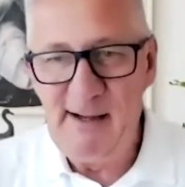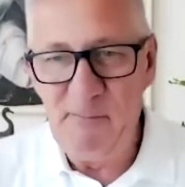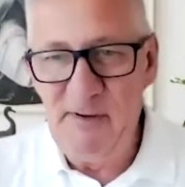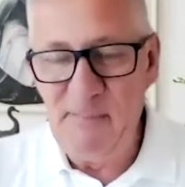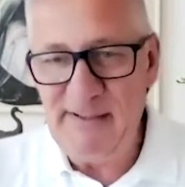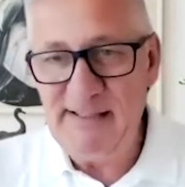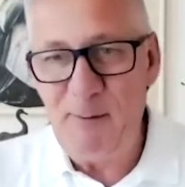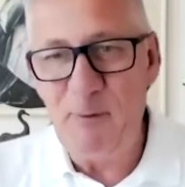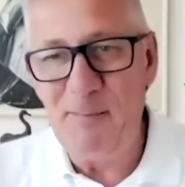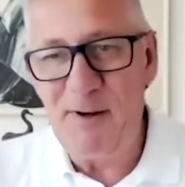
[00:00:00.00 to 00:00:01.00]
with a big
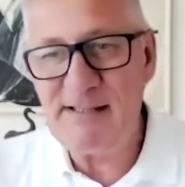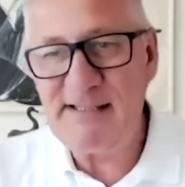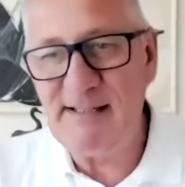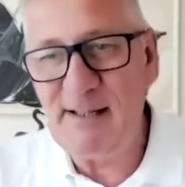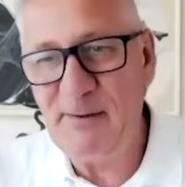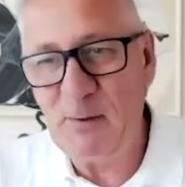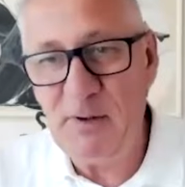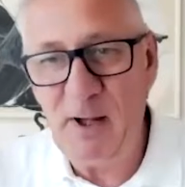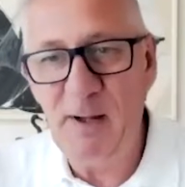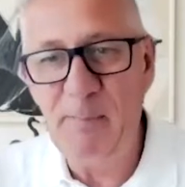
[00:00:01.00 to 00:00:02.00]
network marketing company
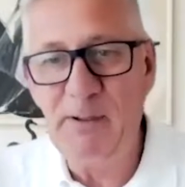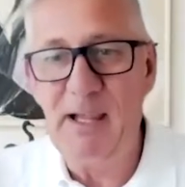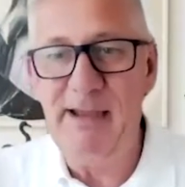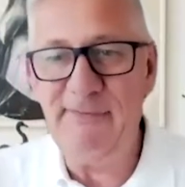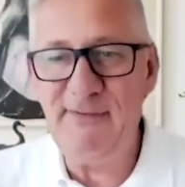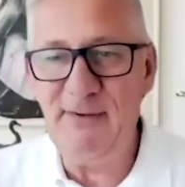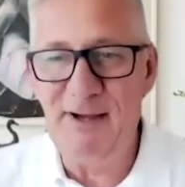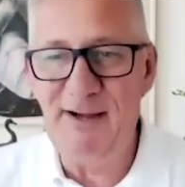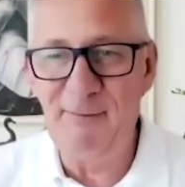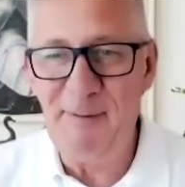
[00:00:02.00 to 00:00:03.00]
called Herbalife. You
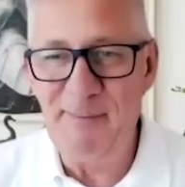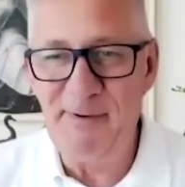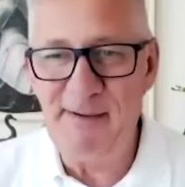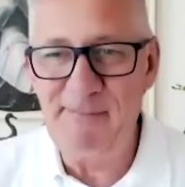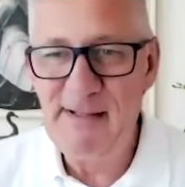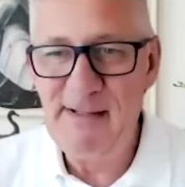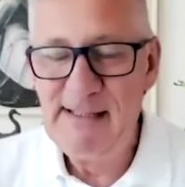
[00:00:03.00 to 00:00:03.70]
might remember that.